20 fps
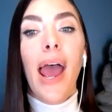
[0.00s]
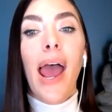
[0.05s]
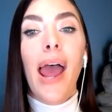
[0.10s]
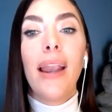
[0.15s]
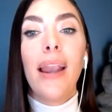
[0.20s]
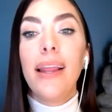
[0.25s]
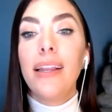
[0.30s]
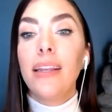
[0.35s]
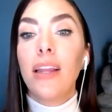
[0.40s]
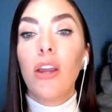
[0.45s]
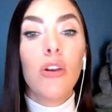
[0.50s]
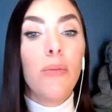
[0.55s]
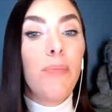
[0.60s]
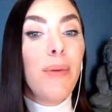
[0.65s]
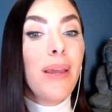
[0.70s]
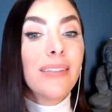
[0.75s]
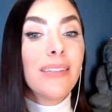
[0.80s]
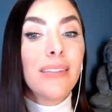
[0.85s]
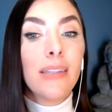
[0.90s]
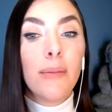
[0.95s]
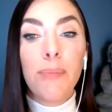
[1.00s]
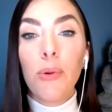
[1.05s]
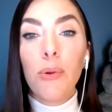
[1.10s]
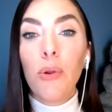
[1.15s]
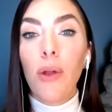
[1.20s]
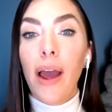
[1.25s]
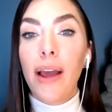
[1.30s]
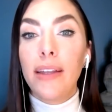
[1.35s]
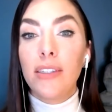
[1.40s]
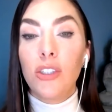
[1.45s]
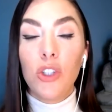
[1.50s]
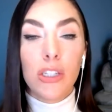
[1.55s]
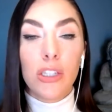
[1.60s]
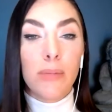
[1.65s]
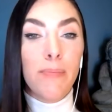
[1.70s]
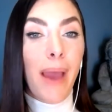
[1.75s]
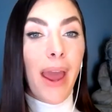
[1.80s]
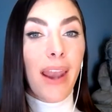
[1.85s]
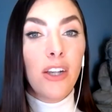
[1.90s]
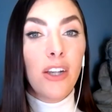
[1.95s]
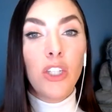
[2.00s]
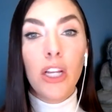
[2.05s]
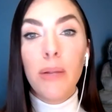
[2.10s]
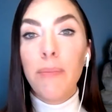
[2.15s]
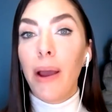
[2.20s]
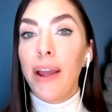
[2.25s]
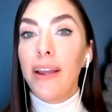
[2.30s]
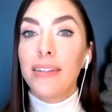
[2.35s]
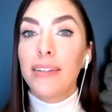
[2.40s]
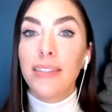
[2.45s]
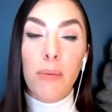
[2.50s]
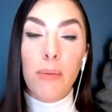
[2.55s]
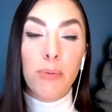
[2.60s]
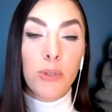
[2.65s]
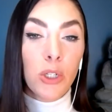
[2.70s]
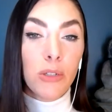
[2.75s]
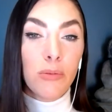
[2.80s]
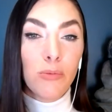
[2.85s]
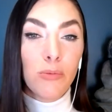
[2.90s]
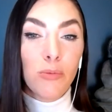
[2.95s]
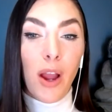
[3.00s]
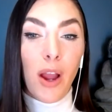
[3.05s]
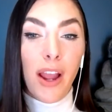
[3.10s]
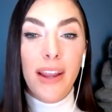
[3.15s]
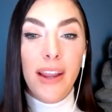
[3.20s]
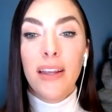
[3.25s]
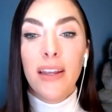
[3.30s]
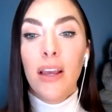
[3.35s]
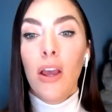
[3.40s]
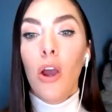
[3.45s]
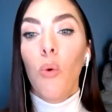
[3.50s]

And it could be as simple as just managing by exception, right?